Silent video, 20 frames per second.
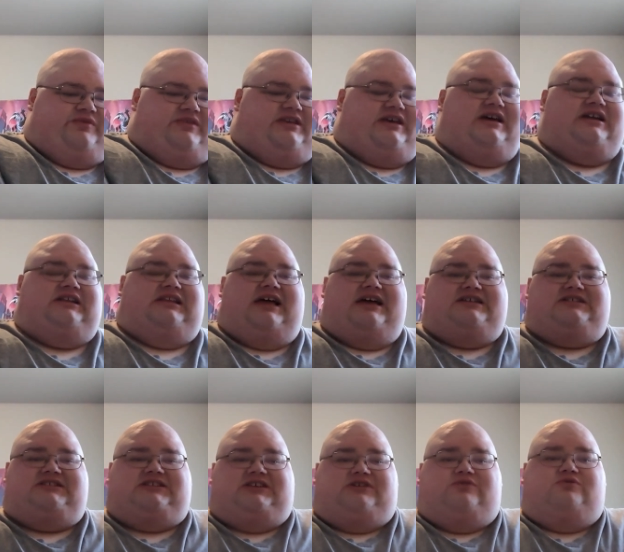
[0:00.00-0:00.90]

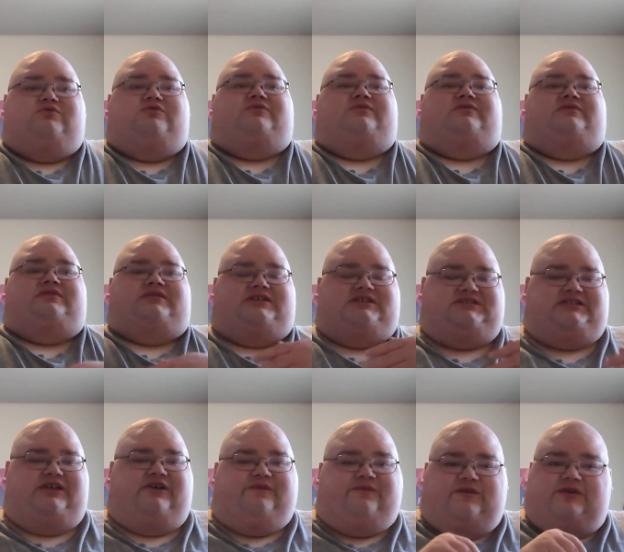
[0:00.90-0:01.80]
Because
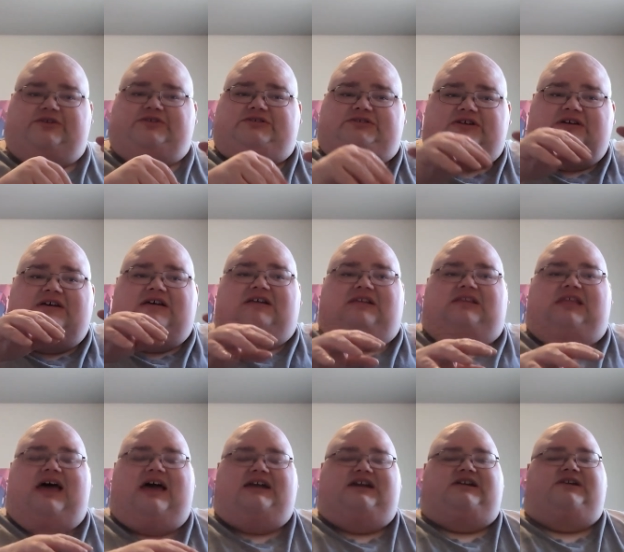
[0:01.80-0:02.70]
their first
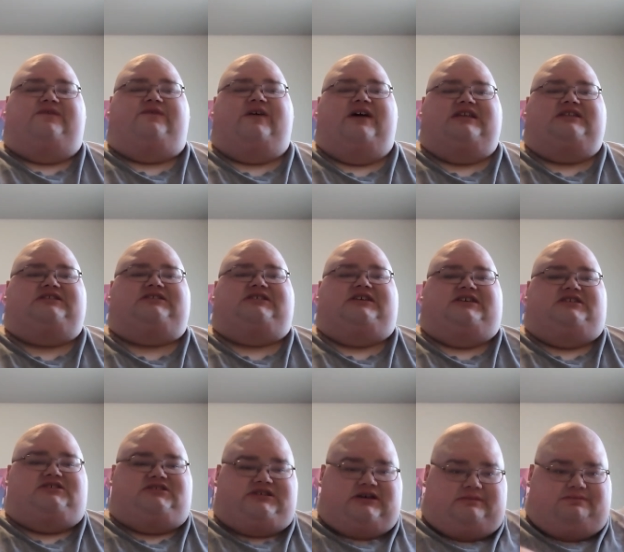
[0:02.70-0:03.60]
line of defense
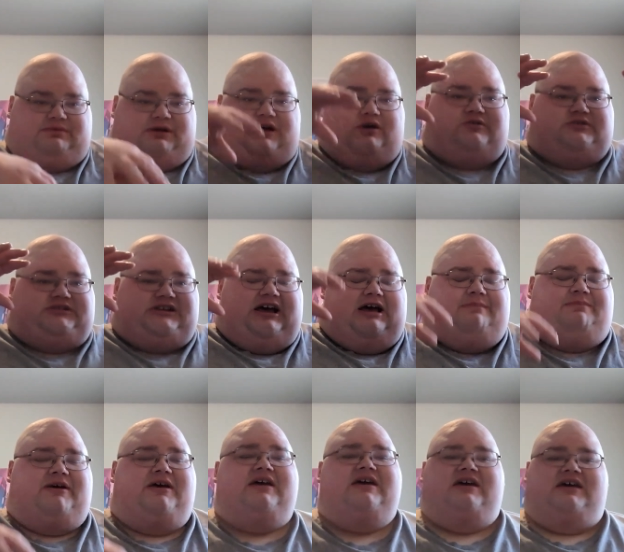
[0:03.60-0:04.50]
is to pose
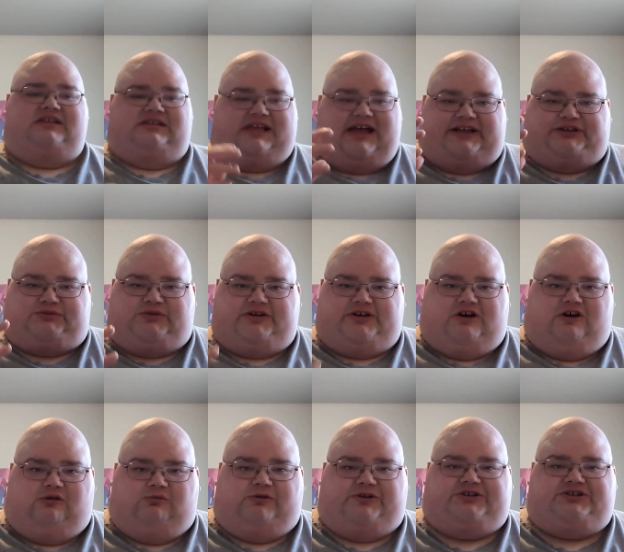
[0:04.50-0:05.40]
up. That's what
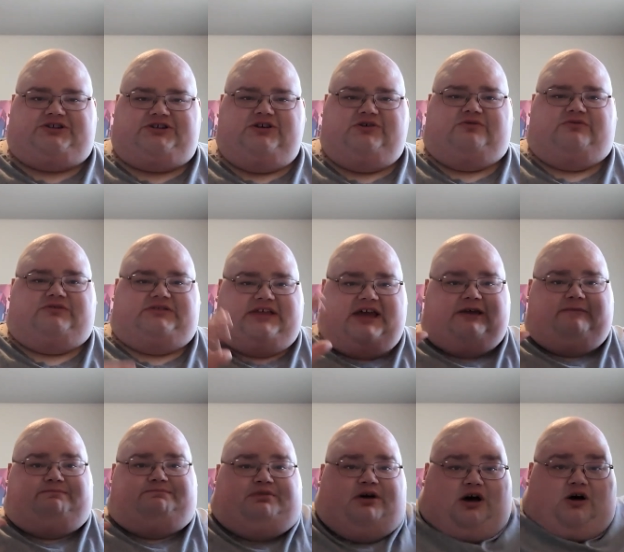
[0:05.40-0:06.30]
cobras do. They
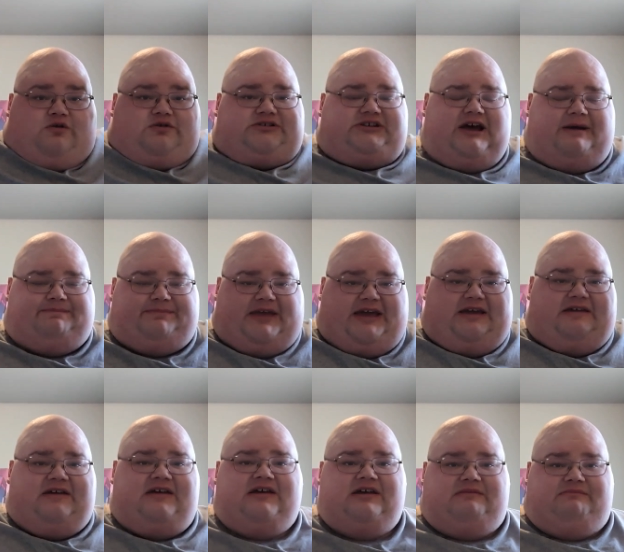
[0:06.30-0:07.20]
pose up.
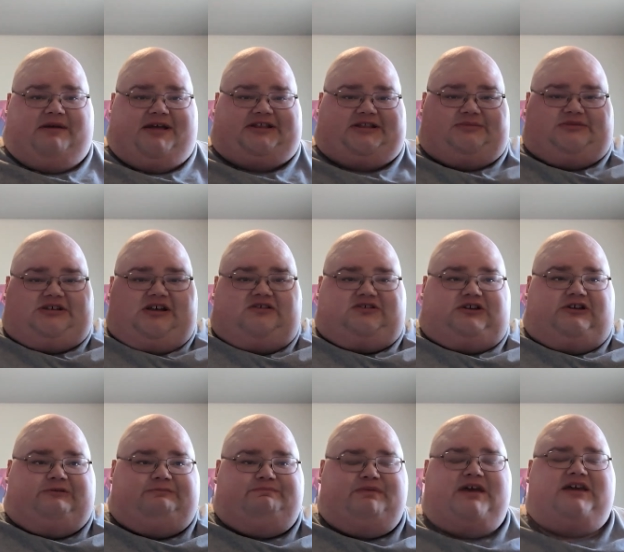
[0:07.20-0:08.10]
They make themselves
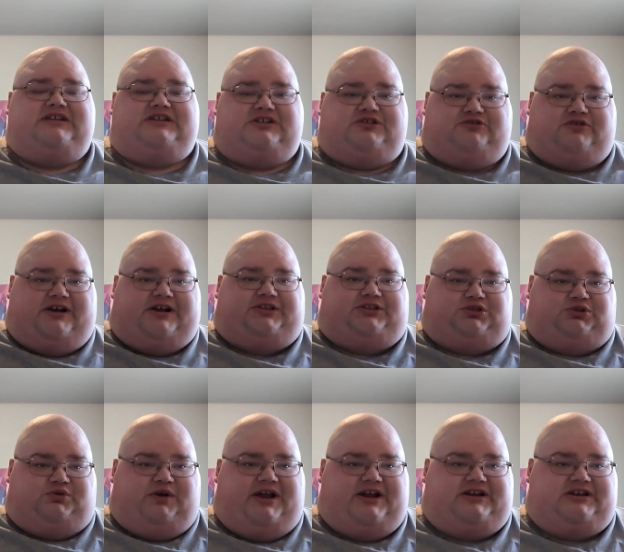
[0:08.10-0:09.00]
look big to try and
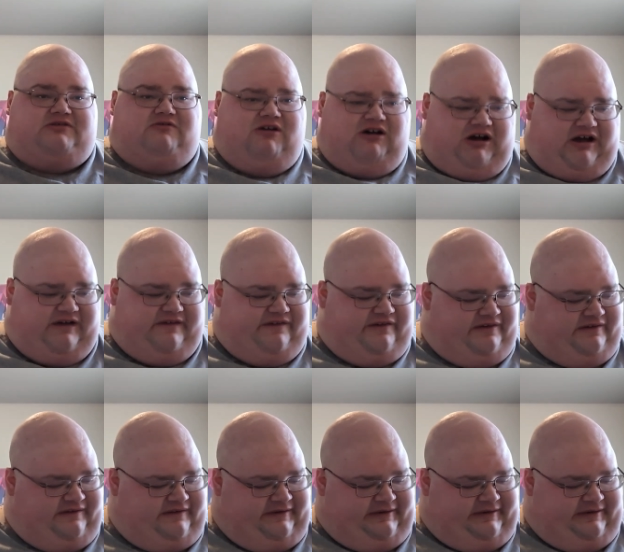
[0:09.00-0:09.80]
threaten you off.